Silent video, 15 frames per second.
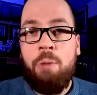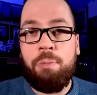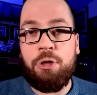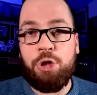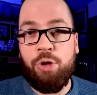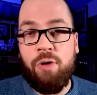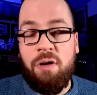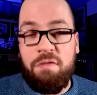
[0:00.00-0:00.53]

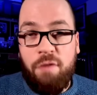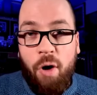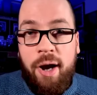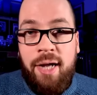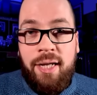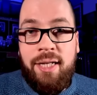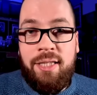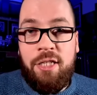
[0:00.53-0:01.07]
but you're
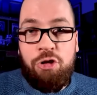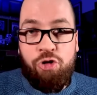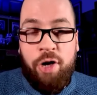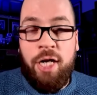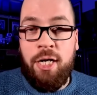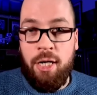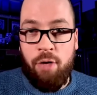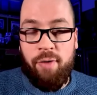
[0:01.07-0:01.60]
avoiding the
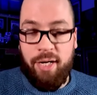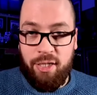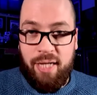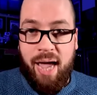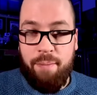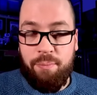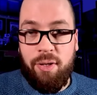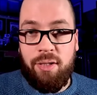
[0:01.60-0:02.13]
trickier
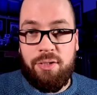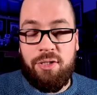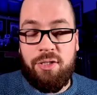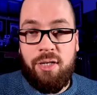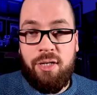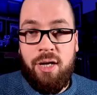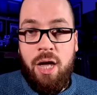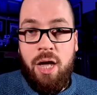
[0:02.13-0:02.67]
examples.